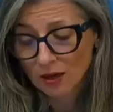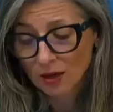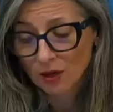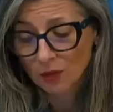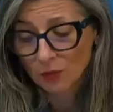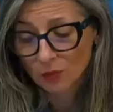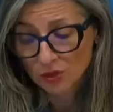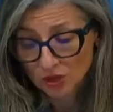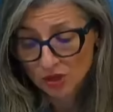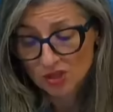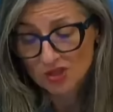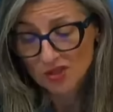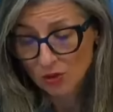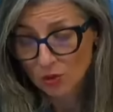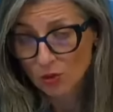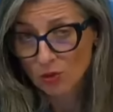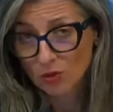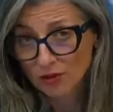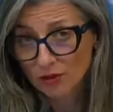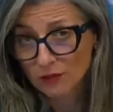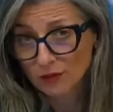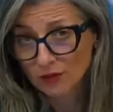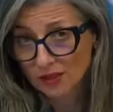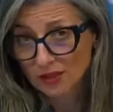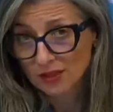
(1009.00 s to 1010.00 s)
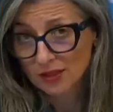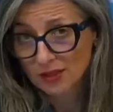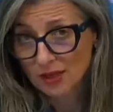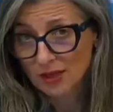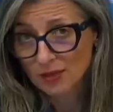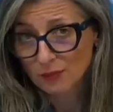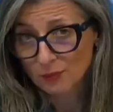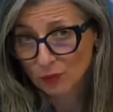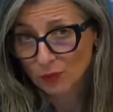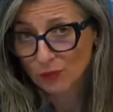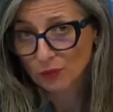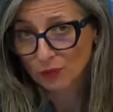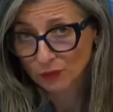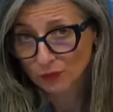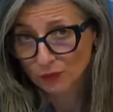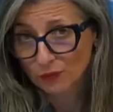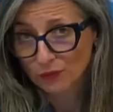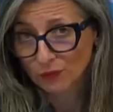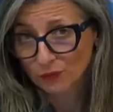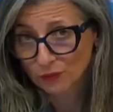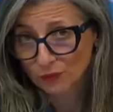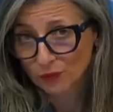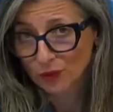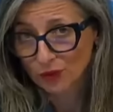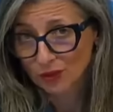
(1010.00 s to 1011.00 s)
which is a horrific day
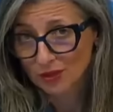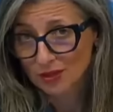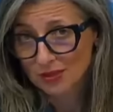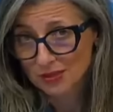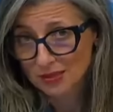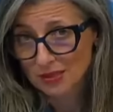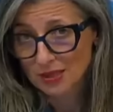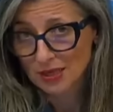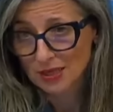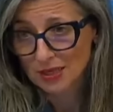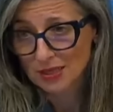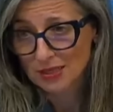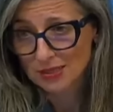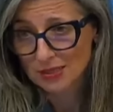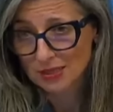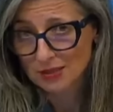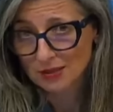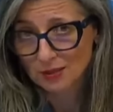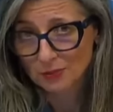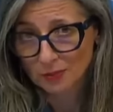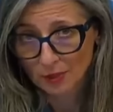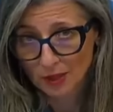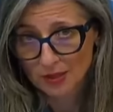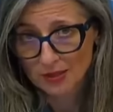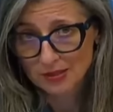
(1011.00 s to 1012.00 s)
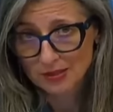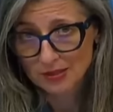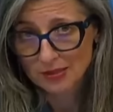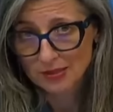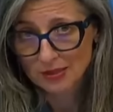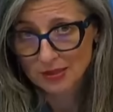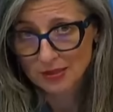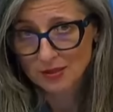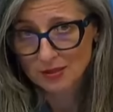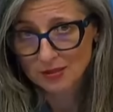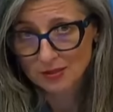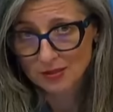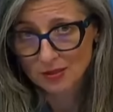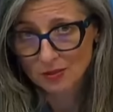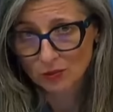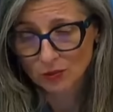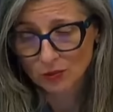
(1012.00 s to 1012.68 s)
both for the Israelis and the Palestinians,